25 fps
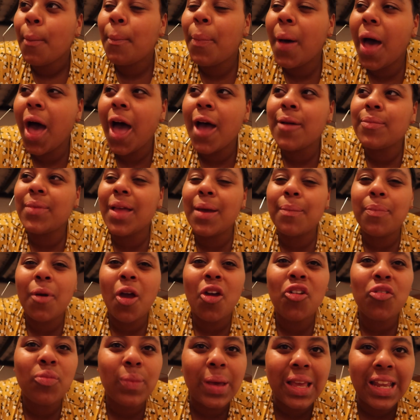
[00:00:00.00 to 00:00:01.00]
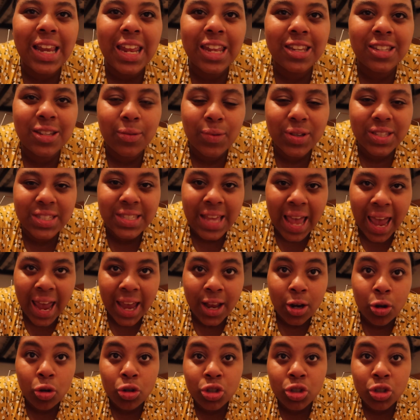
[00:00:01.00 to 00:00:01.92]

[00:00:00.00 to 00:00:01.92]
But um, like both me and Izzy were saying,